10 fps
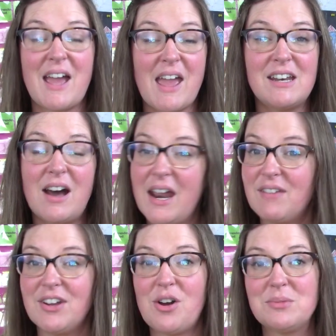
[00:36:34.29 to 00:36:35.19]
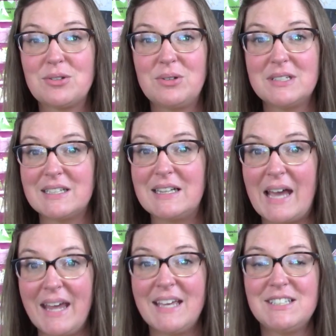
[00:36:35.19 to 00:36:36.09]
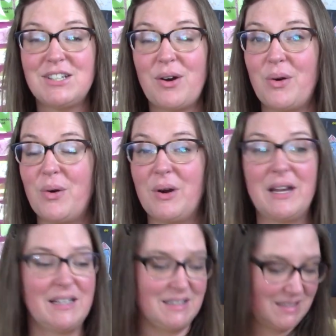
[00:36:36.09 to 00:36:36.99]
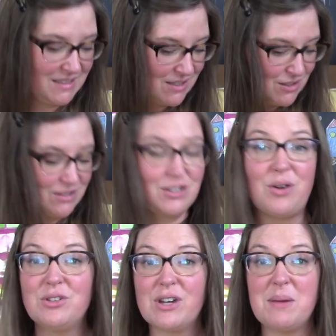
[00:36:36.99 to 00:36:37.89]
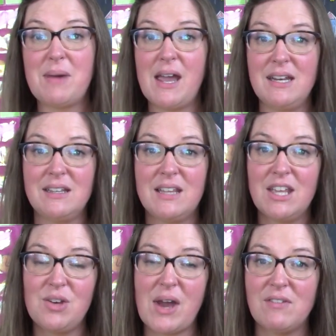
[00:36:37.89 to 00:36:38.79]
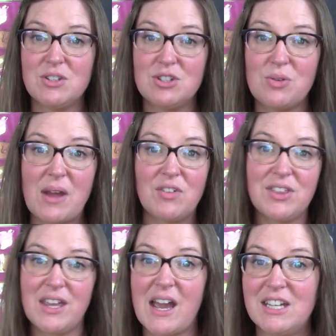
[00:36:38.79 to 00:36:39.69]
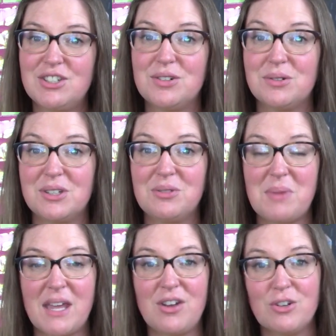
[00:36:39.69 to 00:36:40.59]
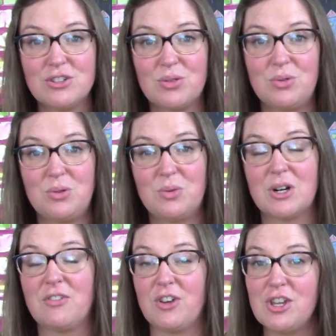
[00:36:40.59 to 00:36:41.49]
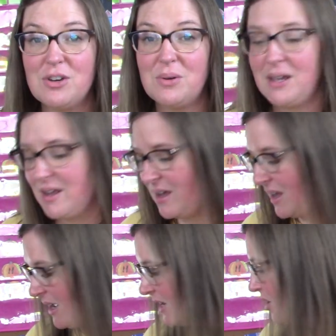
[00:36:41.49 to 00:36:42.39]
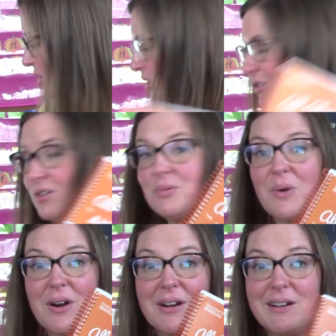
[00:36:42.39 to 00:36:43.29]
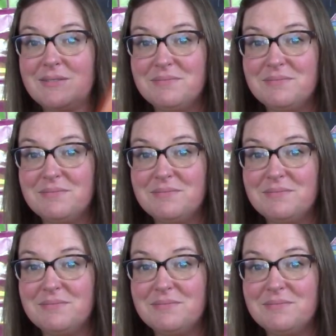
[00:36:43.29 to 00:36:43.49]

not every homeschool is alike, so don't look at mine and think you have to do everything I do. You make your school work for you, and all your work